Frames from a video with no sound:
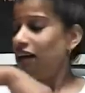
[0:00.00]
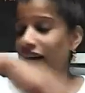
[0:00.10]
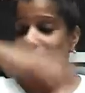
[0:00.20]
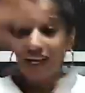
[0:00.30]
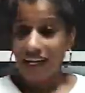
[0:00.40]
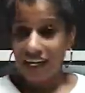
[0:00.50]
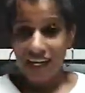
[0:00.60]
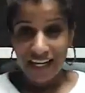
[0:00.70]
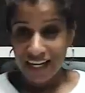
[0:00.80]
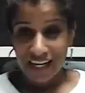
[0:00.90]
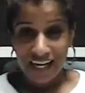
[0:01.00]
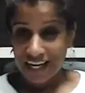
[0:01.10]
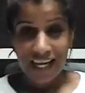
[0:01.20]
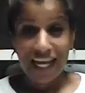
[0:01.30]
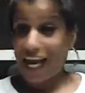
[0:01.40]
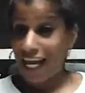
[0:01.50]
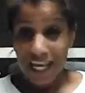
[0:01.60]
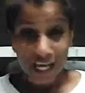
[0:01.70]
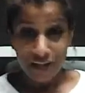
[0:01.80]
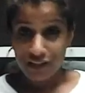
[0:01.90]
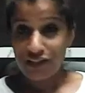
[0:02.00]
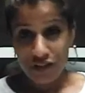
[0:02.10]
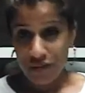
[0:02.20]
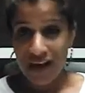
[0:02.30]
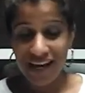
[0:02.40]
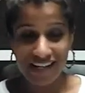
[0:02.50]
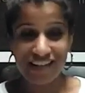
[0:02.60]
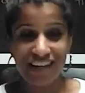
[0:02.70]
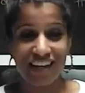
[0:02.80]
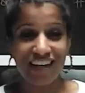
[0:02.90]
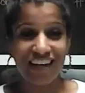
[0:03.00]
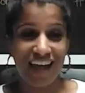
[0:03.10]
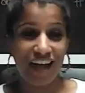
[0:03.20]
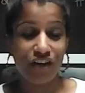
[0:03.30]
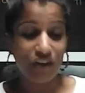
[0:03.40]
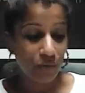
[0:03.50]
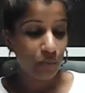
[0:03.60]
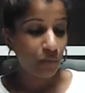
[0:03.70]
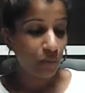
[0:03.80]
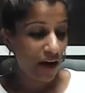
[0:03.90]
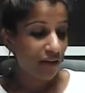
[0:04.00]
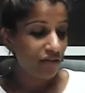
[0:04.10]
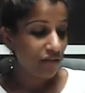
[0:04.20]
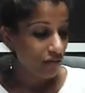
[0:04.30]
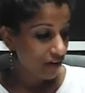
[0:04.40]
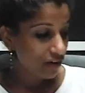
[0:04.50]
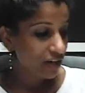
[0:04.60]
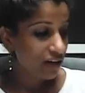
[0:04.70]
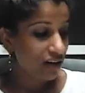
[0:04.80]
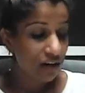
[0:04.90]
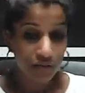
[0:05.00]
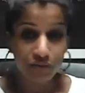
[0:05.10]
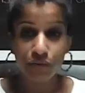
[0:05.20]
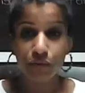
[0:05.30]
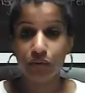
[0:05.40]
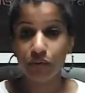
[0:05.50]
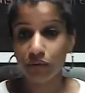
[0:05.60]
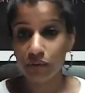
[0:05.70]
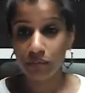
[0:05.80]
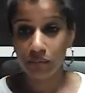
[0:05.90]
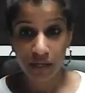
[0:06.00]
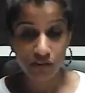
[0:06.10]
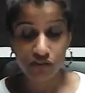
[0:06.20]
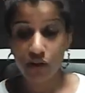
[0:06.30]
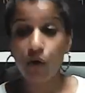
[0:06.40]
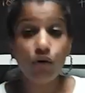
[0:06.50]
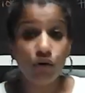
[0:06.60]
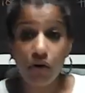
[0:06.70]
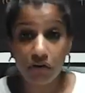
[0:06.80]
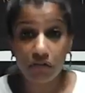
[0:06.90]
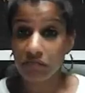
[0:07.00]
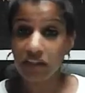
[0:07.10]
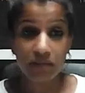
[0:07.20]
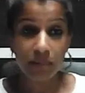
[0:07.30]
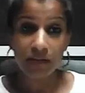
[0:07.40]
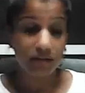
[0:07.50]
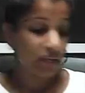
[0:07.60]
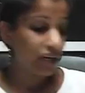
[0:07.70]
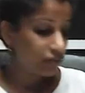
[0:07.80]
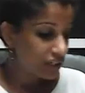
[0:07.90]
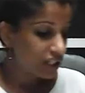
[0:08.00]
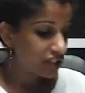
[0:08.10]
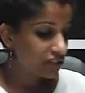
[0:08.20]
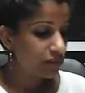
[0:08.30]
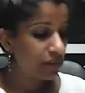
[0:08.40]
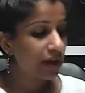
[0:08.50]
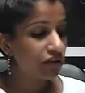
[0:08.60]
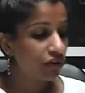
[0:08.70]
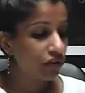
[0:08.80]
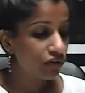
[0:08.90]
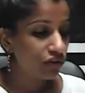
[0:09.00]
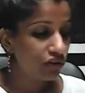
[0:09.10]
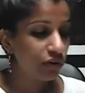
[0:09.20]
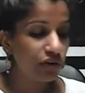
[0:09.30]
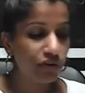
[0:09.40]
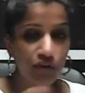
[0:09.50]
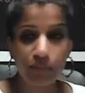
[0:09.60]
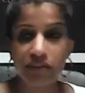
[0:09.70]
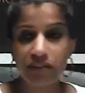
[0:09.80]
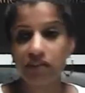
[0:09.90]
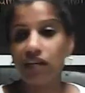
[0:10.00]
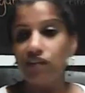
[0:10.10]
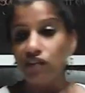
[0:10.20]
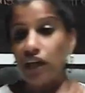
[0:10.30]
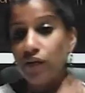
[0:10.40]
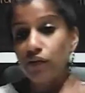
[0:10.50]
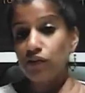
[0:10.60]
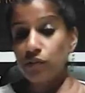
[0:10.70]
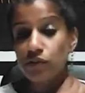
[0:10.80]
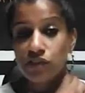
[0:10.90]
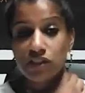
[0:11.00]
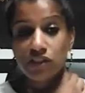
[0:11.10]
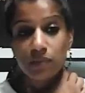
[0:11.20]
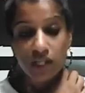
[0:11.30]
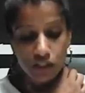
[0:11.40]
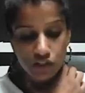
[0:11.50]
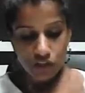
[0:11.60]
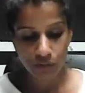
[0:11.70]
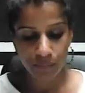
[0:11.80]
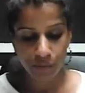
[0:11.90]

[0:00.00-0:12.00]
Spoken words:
again and again and again and again in continuation, and you will have a very colorful picture, or not. It depends. It really does depend on you and your representation, how those emotions are speaking to you.